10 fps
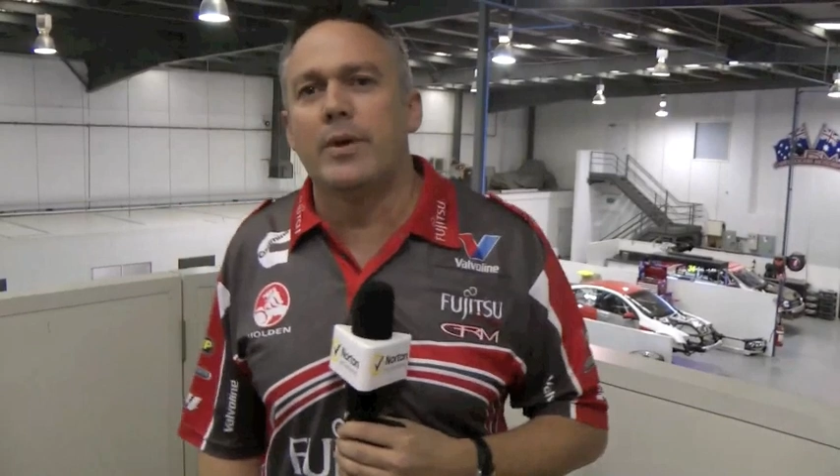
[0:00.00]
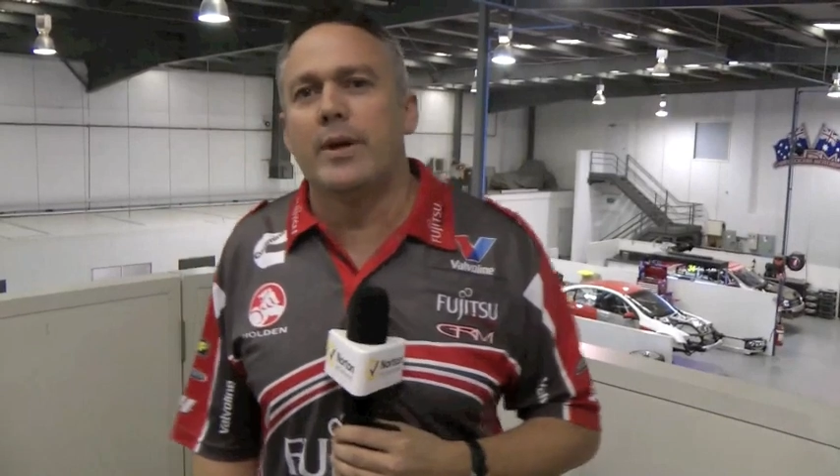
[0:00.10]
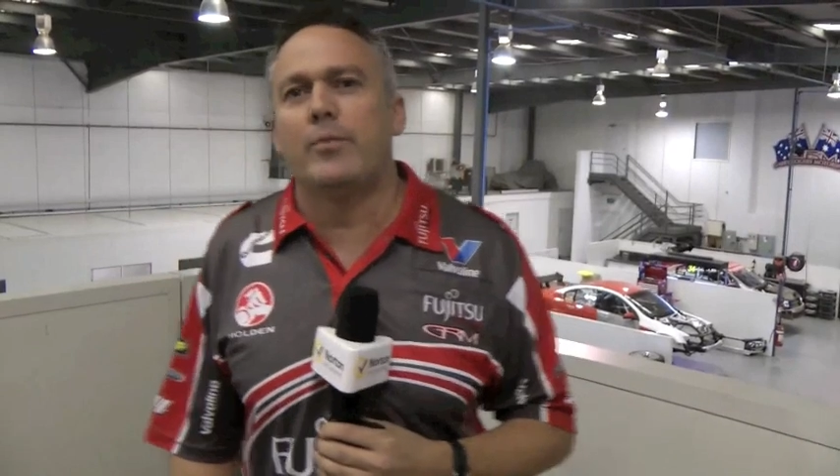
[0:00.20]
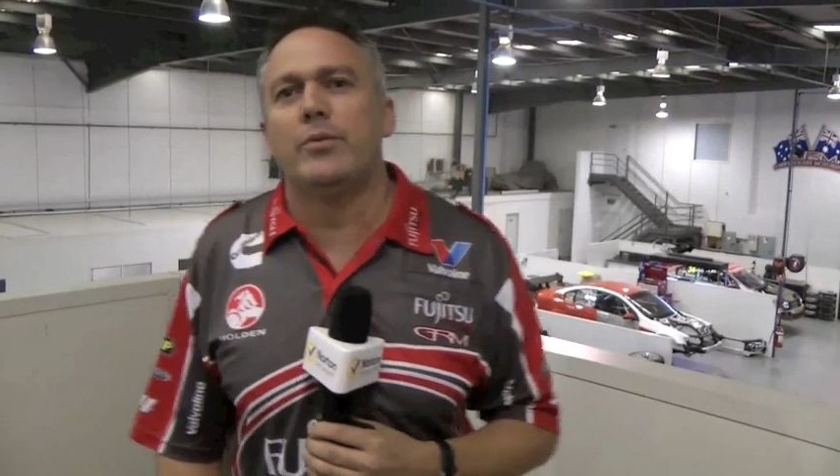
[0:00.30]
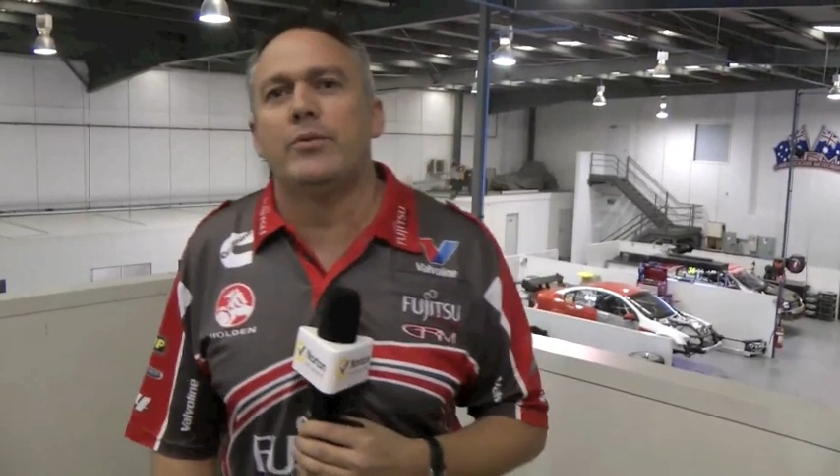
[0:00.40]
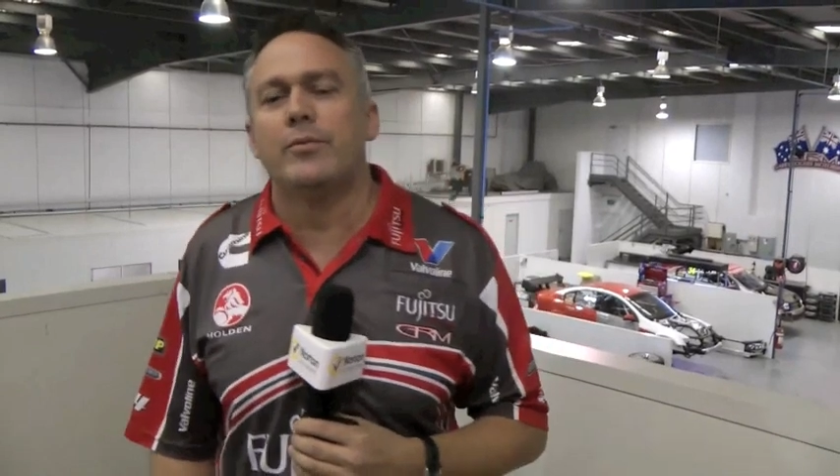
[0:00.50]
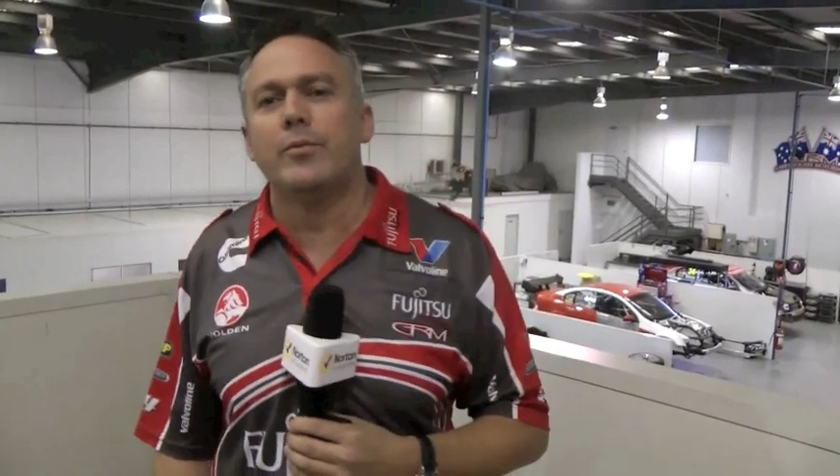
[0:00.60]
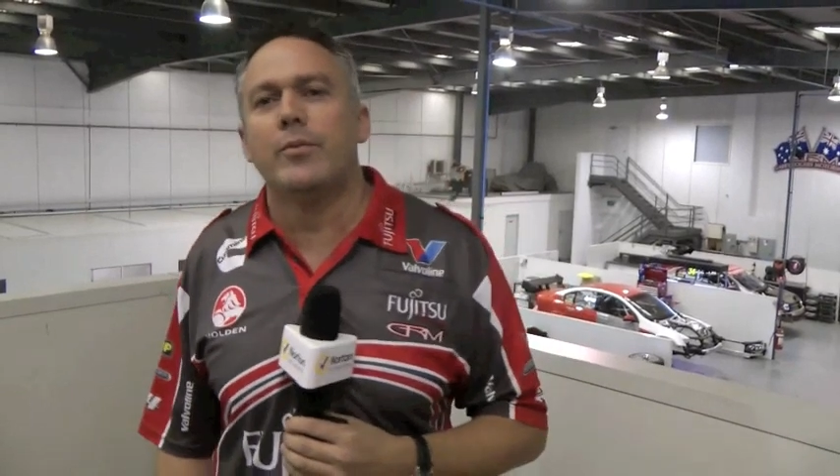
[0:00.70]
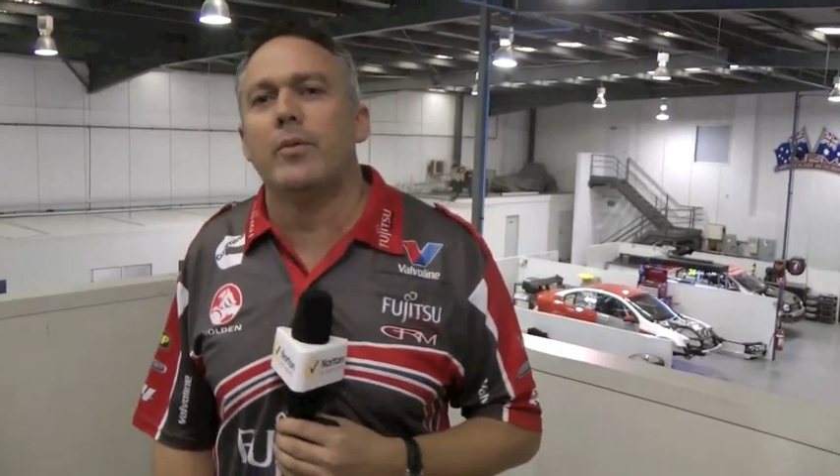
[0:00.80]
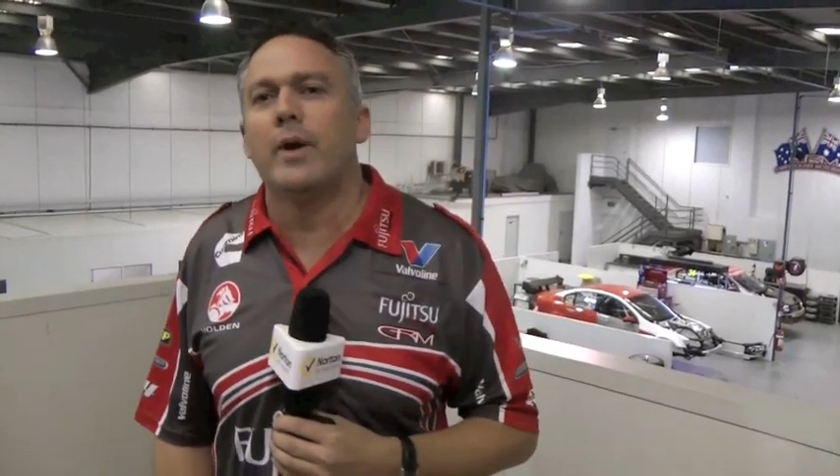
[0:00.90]
My dad was
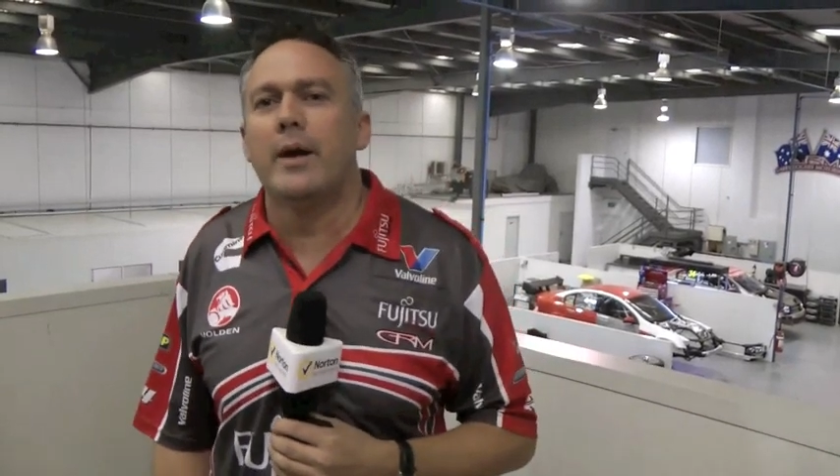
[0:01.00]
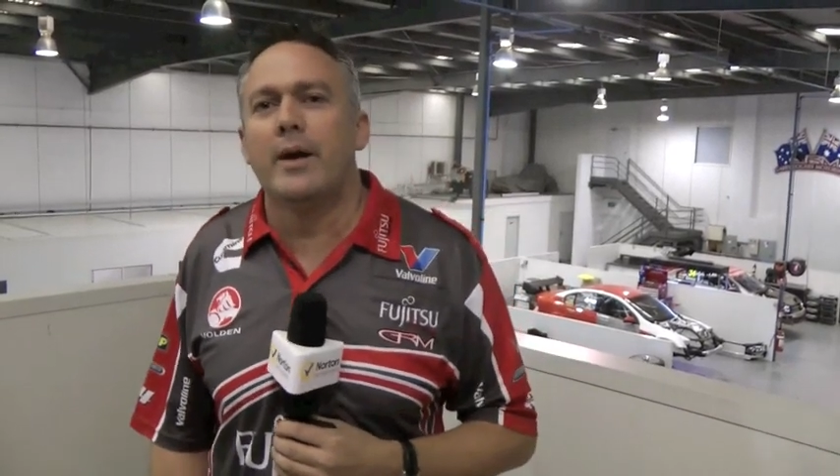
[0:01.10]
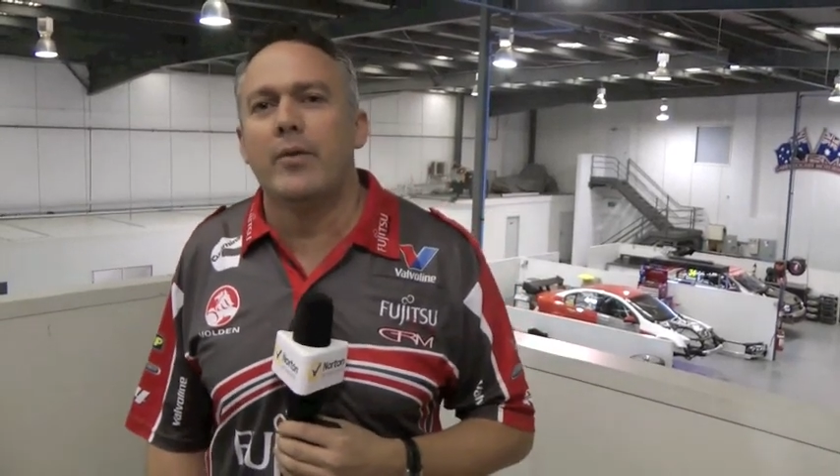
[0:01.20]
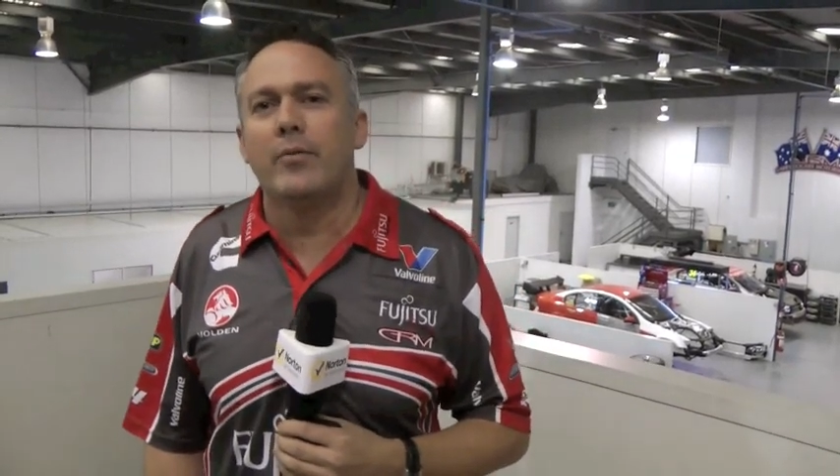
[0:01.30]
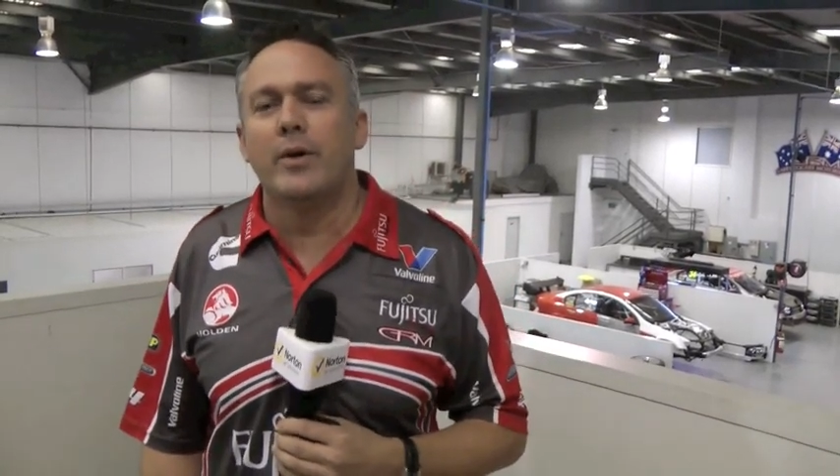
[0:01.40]
uh,